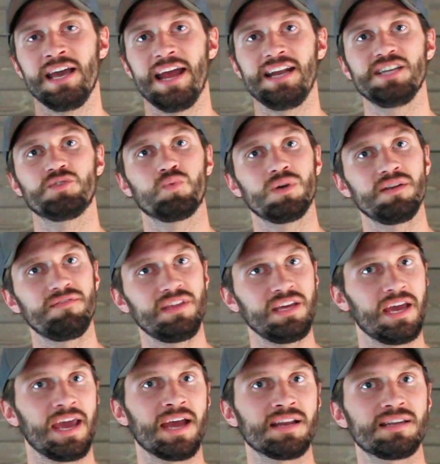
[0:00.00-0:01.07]
It is one of
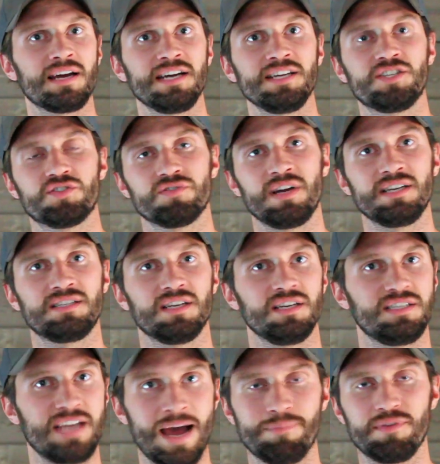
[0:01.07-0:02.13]
the anti-stress
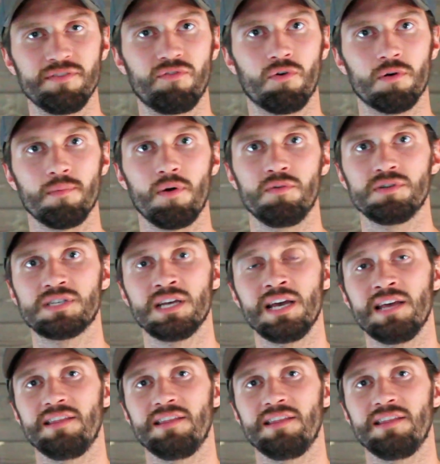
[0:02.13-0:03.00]
adaptive hormones